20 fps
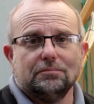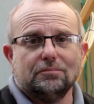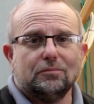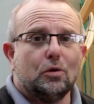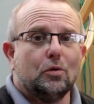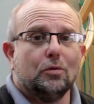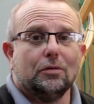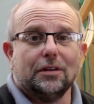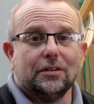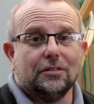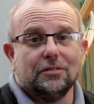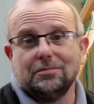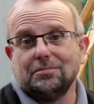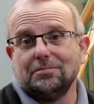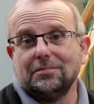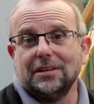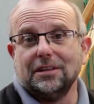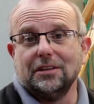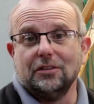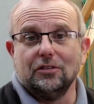Or at least
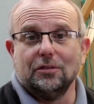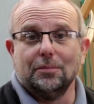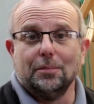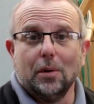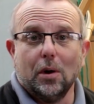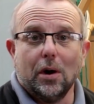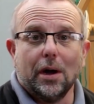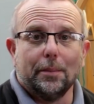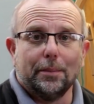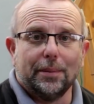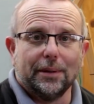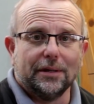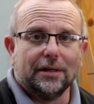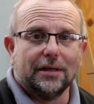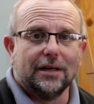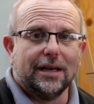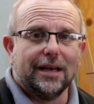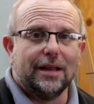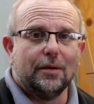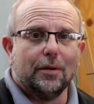it is in my opinion
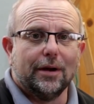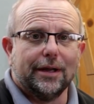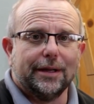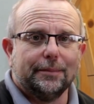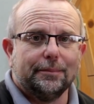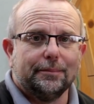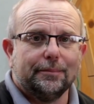anyway.